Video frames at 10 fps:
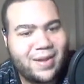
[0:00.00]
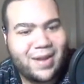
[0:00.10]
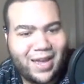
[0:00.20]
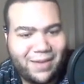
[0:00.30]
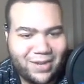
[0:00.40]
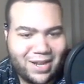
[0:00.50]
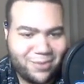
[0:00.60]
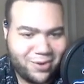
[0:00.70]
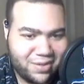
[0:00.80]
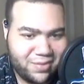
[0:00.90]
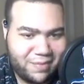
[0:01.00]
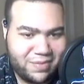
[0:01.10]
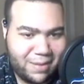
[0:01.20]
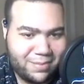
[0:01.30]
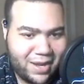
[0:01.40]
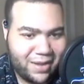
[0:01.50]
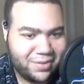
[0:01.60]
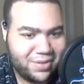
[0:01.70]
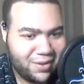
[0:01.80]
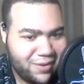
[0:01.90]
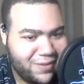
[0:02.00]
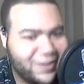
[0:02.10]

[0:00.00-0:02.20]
I have a lot more history of Sceptiles, so.